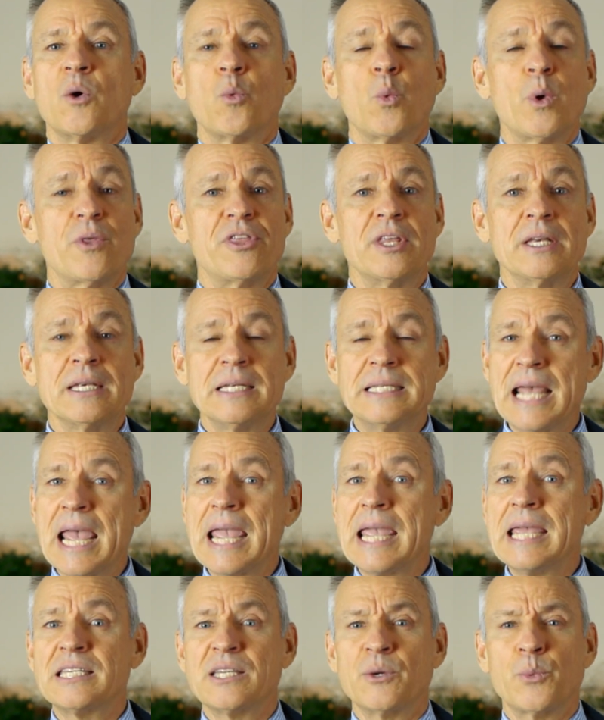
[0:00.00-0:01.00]
Within
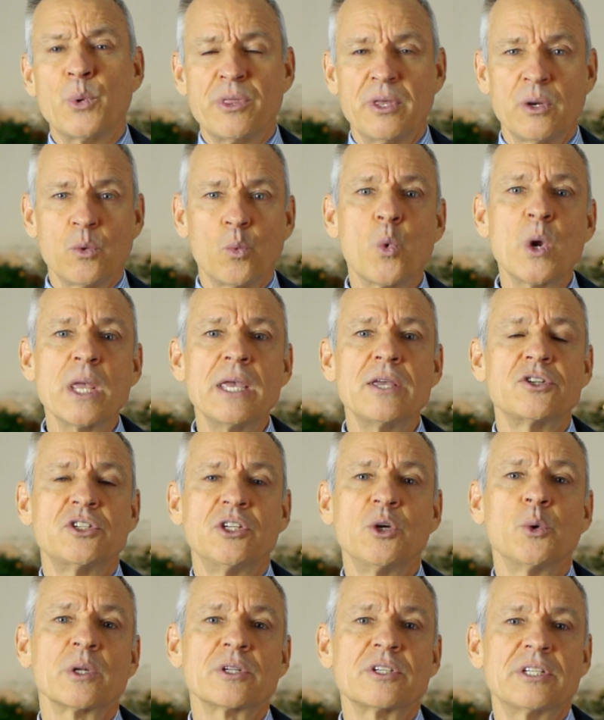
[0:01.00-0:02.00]
days and within weeks,
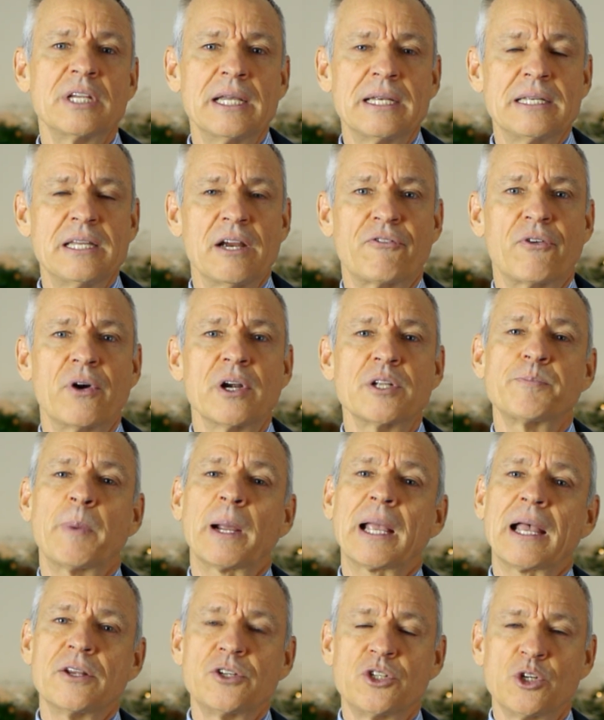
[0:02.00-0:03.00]
you will see a difference
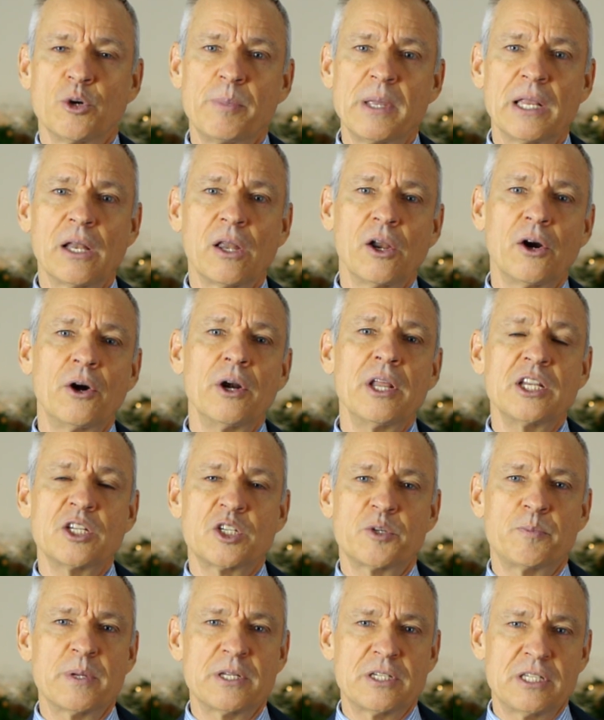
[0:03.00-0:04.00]
because you'll be learning
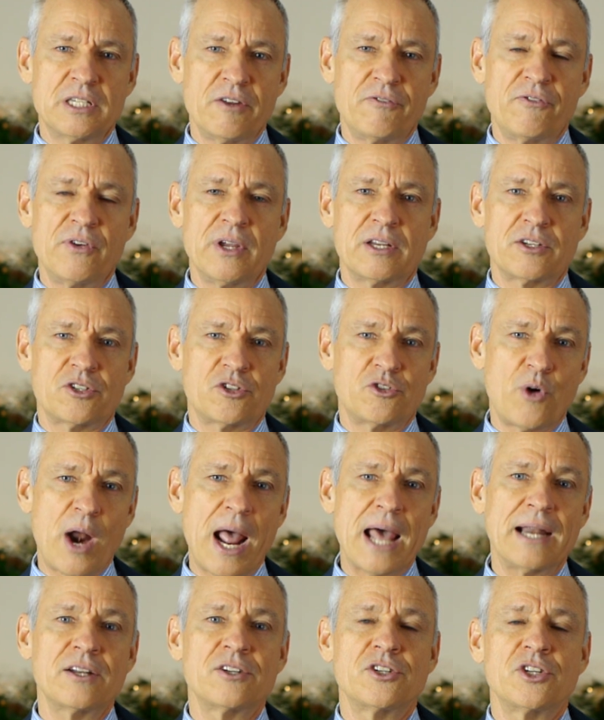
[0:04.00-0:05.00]
specific
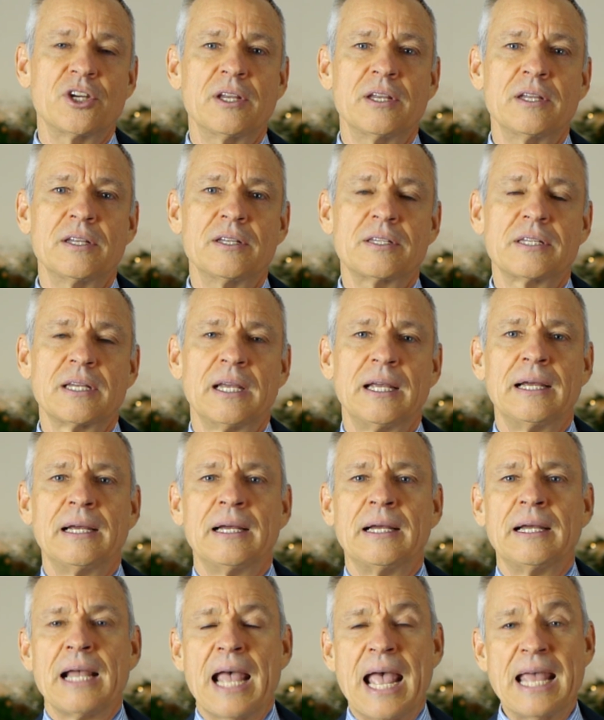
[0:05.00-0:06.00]
strategies
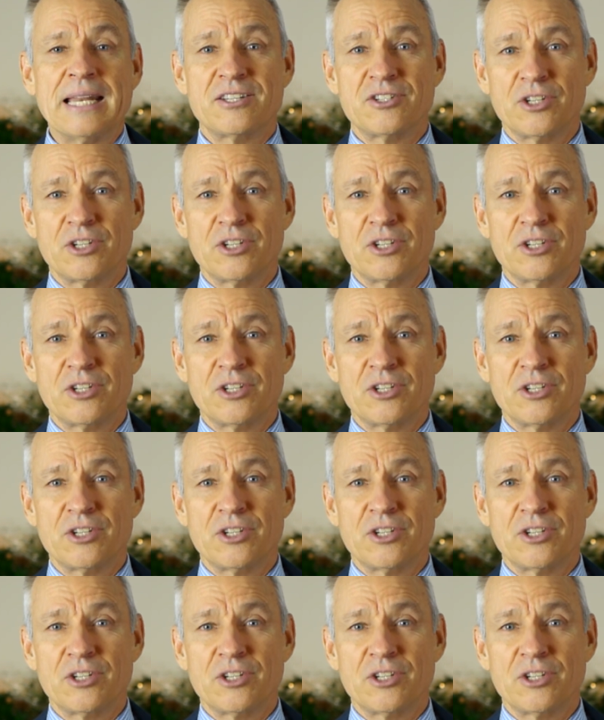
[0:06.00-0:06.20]
and